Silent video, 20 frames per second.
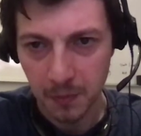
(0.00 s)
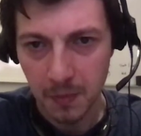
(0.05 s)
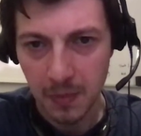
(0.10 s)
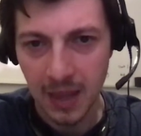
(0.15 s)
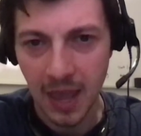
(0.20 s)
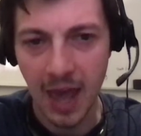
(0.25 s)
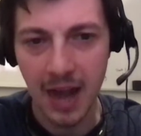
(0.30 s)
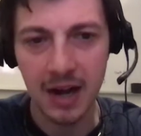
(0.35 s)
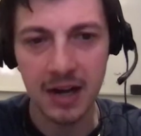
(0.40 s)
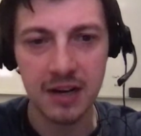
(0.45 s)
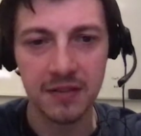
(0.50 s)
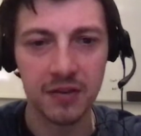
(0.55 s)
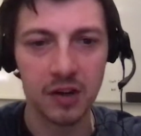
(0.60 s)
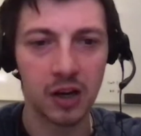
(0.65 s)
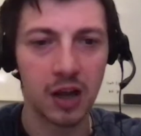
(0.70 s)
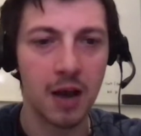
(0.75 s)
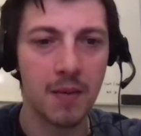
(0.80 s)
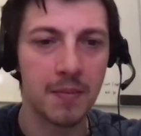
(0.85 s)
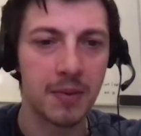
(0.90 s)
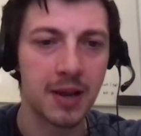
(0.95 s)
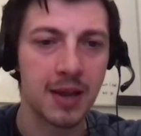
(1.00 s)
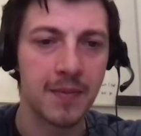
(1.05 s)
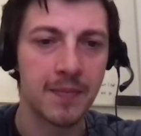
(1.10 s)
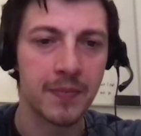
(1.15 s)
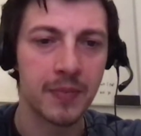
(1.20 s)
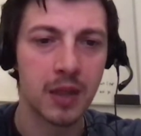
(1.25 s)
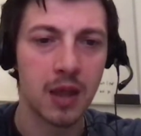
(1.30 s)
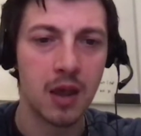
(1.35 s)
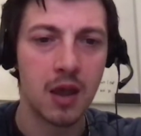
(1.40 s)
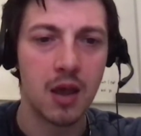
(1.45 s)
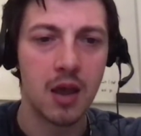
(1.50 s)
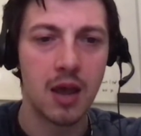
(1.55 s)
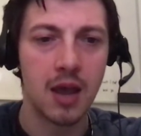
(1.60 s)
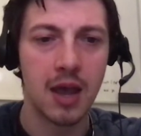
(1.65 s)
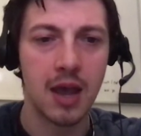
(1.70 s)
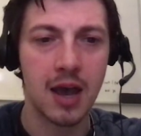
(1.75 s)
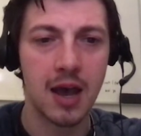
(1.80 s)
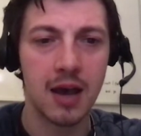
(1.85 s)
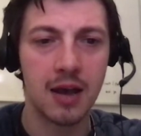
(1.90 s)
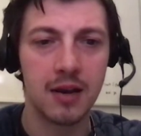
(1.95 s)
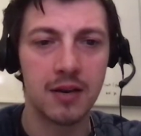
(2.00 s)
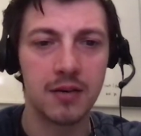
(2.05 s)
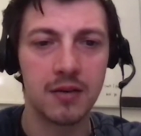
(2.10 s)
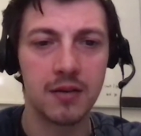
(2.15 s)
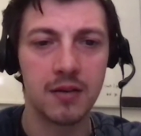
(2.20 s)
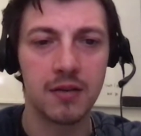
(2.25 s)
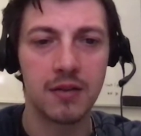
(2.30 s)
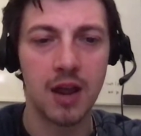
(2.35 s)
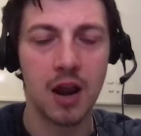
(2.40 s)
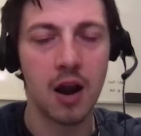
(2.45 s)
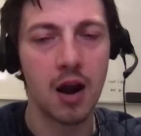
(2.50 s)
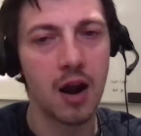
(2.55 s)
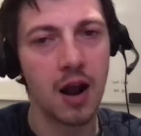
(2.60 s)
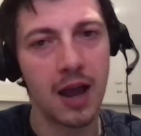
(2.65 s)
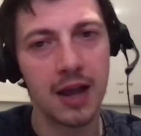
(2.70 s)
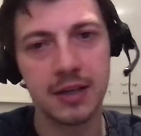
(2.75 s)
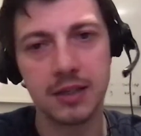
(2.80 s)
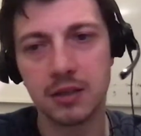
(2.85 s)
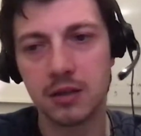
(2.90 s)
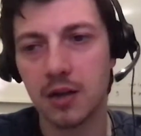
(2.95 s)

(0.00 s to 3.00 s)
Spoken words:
at a different company. And there I